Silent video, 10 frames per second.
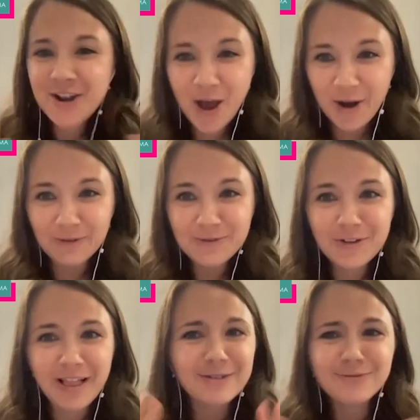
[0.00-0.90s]
No,
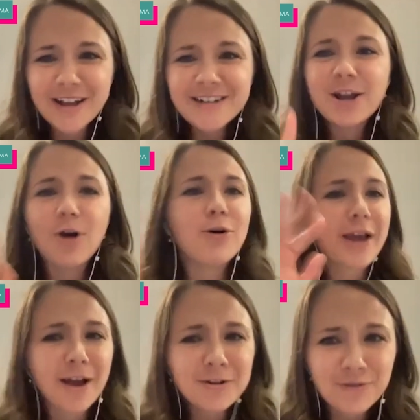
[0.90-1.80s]
they're like, what? No.
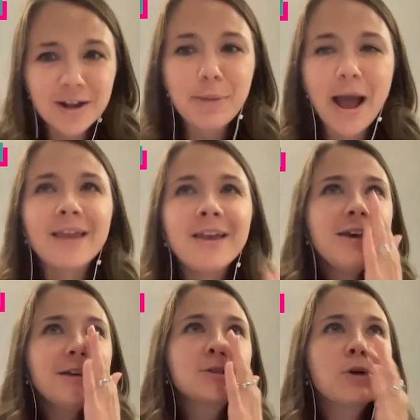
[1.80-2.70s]
Okay. Unfriend, bye.
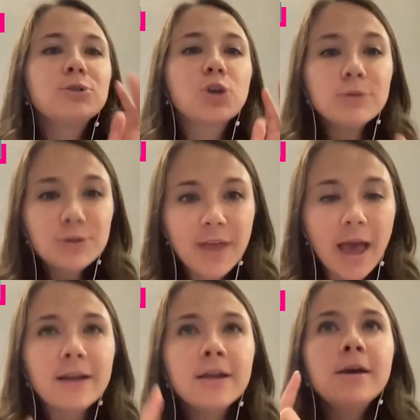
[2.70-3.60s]
So don't do
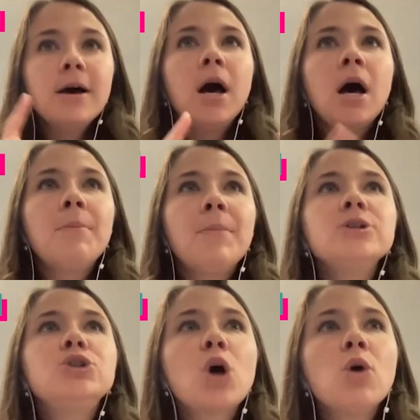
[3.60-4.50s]
that.
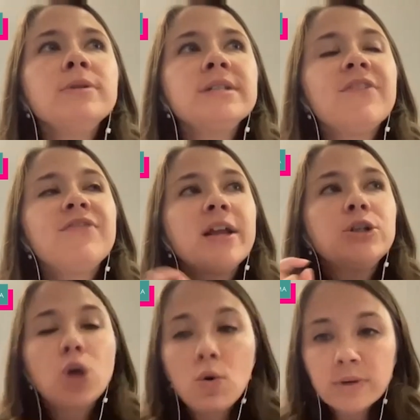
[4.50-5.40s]
If they
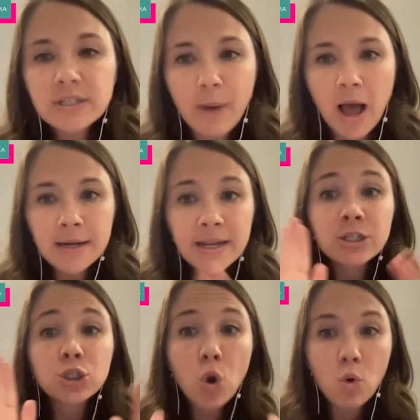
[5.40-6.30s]
don't respond,
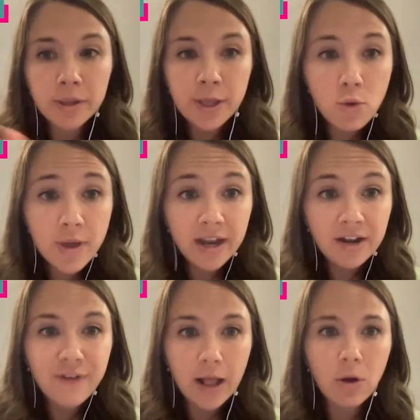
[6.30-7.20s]
it's totally okay to
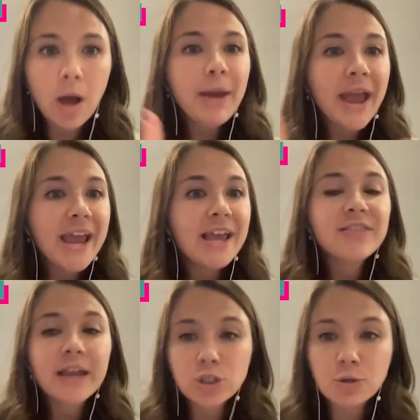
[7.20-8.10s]
follow up. Hey,
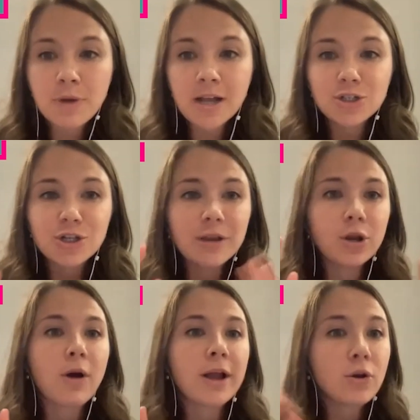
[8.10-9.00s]
thanks so much.
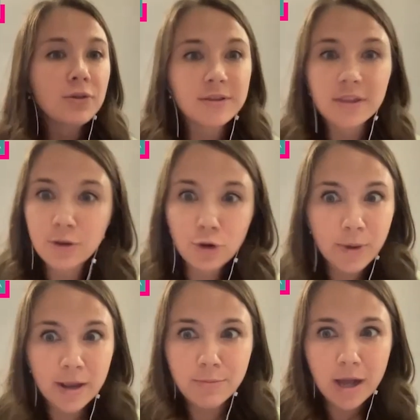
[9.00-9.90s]
I know that your
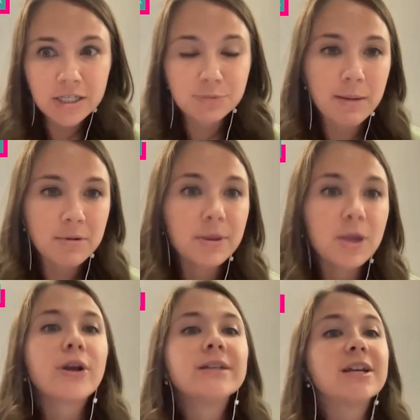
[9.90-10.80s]
inbox is probably
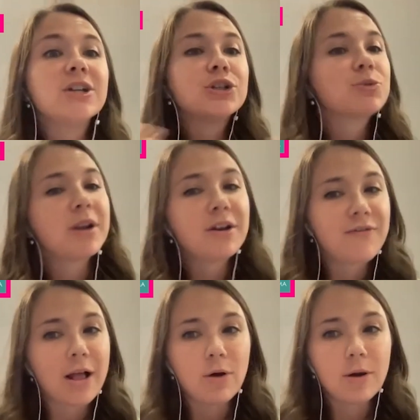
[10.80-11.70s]
crazy. I just wanted to
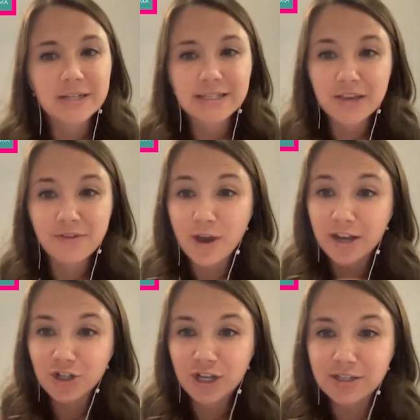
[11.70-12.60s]
follow up to see if you had
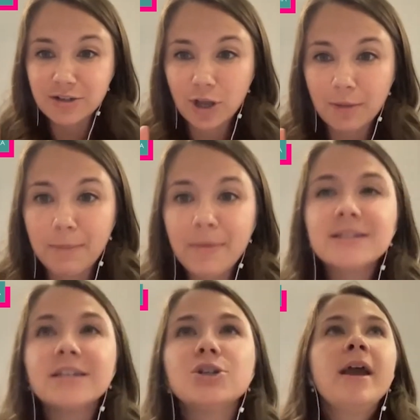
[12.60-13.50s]
a chance to look at my
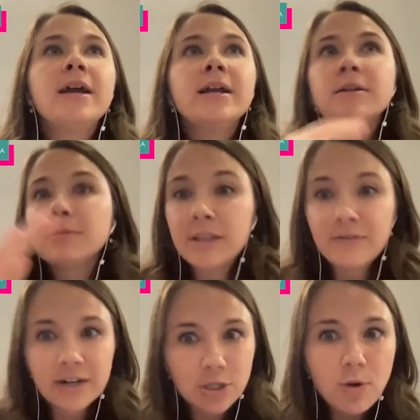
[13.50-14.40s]
message, and leave
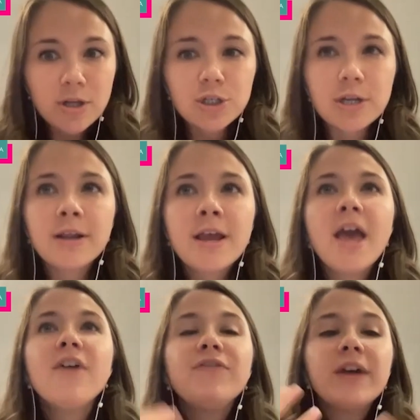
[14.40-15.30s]
it as a question.
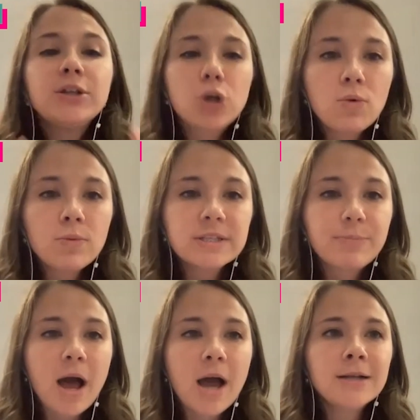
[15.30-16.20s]
If they don't
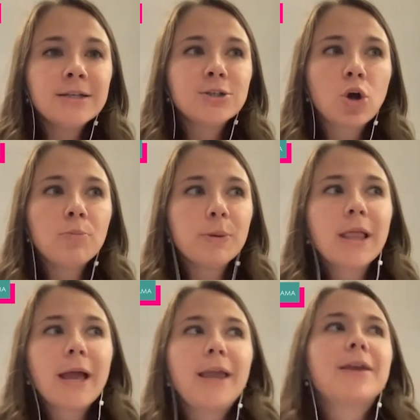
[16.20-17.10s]
respond, don't be
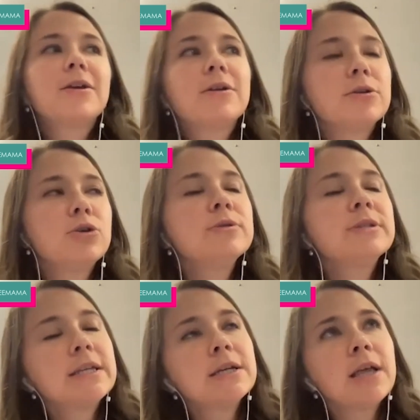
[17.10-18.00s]
like, you
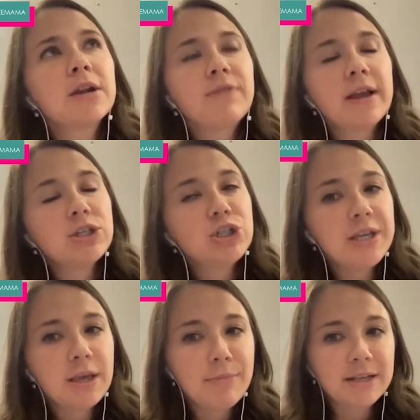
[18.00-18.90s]
see a lot of like
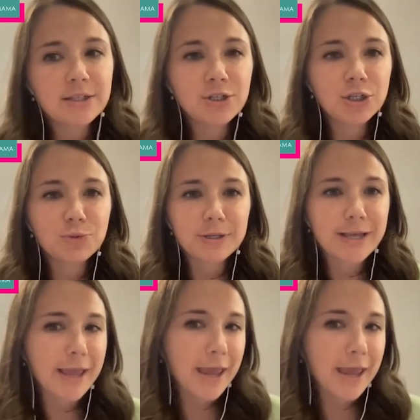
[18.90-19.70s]
cheeky messages where it's like,